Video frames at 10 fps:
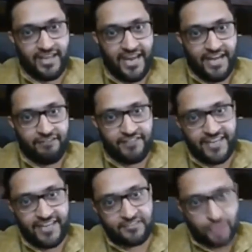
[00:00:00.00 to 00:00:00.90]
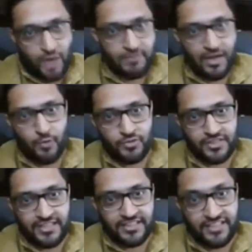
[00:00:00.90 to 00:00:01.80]
And if they get stopped out,
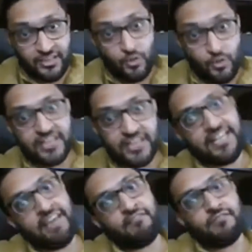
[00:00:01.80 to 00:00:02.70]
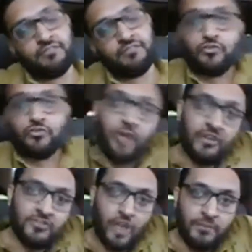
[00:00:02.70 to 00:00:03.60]
they know that they have
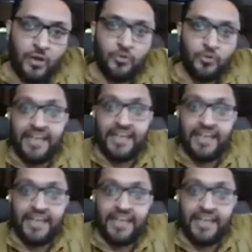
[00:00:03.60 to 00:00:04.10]
got stopped out in